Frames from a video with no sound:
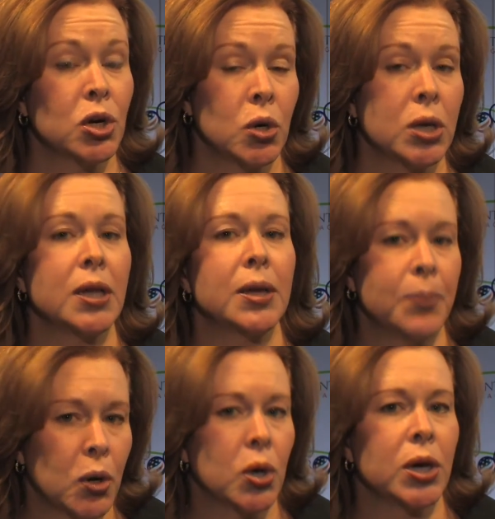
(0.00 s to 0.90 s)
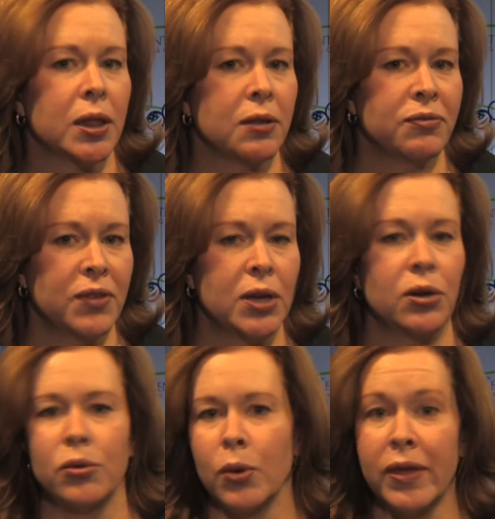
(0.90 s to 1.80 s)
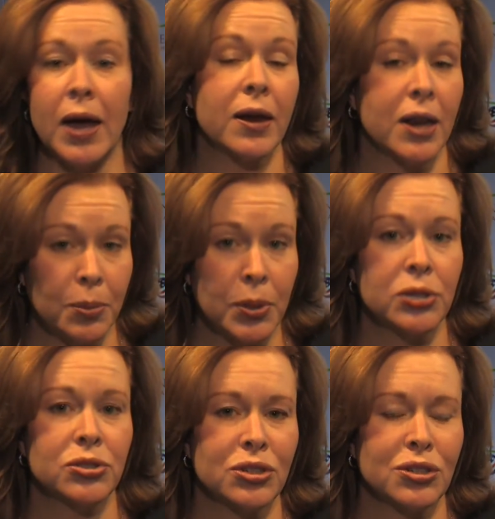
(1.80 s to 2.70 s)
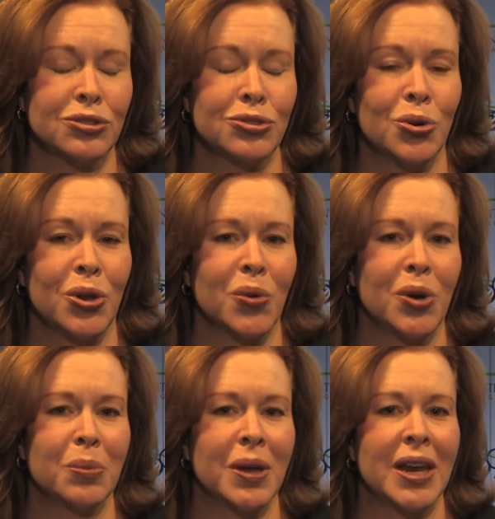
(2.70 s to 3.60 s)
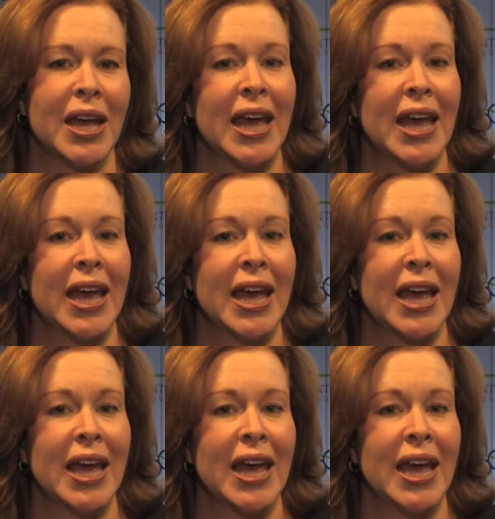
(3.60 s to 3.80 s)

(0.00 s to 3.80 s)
currently burned in the field without any pollution control equipment.